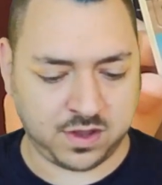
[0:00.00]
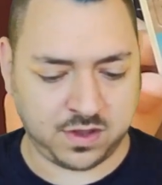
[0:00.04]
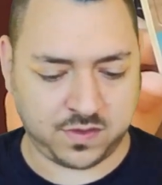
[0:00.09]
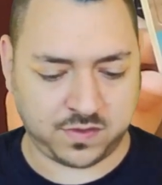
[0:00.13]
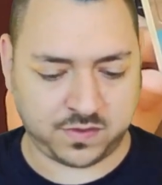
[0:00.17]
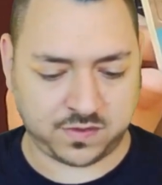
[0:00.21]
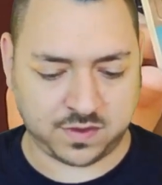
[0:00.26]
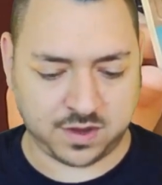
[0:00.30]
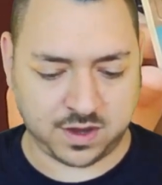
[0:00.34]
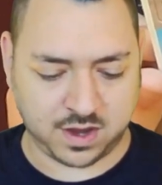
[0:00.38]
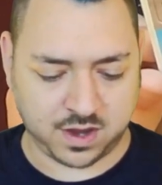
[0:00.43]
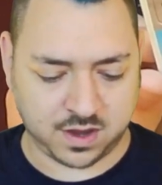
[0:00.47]

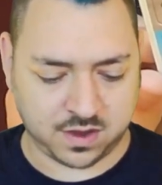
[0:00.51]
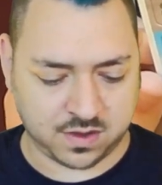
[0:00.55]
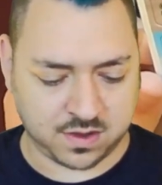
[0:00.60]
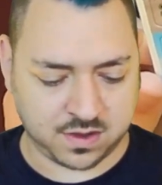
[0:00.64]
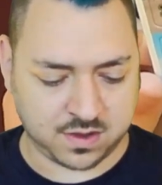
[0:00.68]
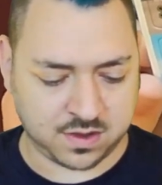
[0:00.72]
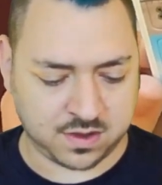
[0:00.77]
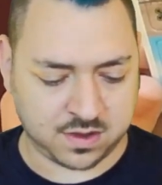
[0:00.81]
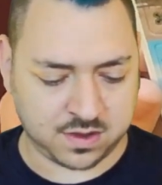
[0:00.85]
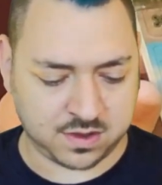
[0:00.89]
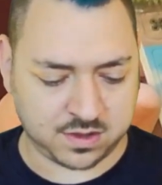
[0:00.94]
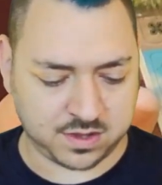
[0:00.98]
City
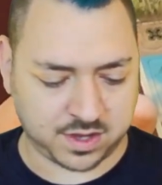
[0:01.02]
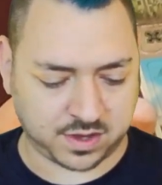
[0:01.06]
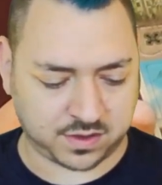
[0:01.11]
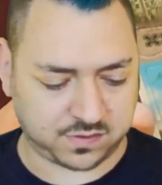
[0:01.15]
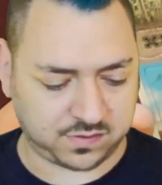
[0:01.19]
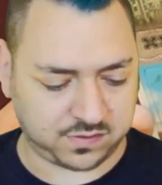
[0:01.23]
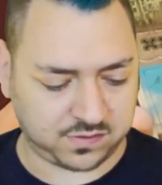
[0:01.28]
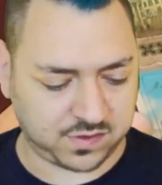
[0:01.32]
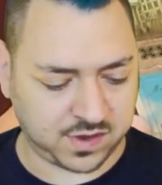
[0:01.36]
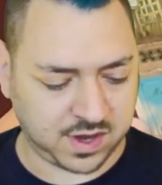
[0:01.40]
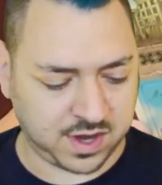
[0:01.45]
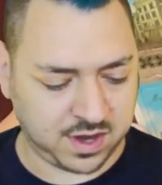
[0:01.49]
Hall,
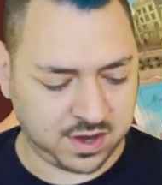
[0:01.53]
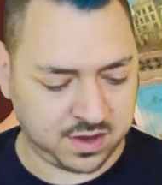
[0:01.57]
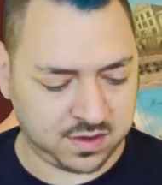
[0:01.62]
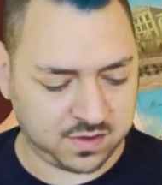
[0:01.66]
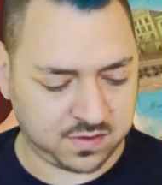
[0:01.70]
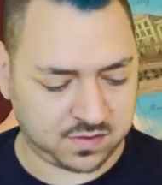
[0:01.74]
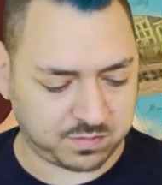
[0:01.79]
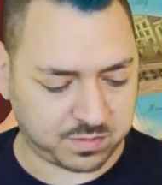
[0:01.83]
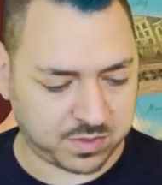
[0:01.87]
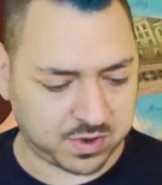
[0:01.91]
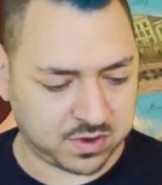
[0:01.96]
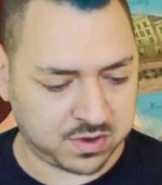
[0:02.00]

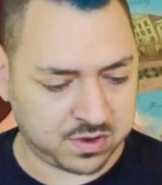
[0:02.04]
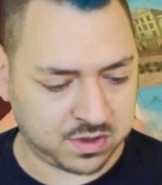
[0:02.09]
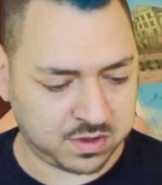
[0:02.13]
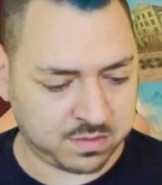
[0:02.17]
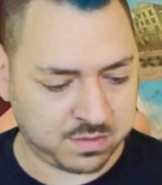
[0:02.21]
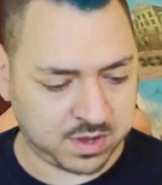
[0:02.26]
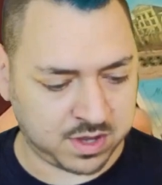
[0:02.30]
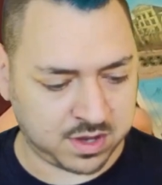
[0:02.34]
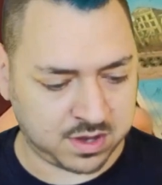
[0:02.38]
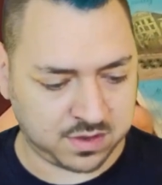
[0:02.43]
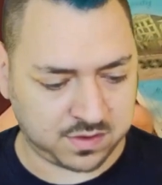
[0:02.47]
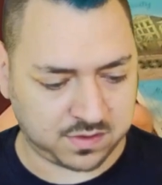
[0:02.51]
Exchange,
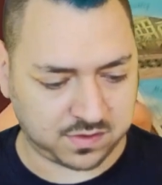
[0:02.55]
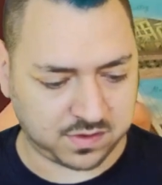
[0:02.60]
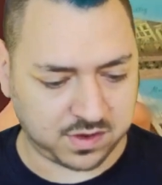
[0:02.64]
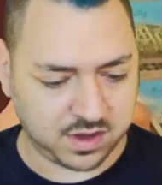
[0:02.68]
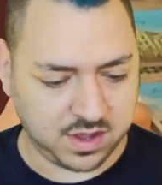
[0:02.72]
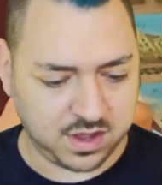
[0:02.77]
Parliament,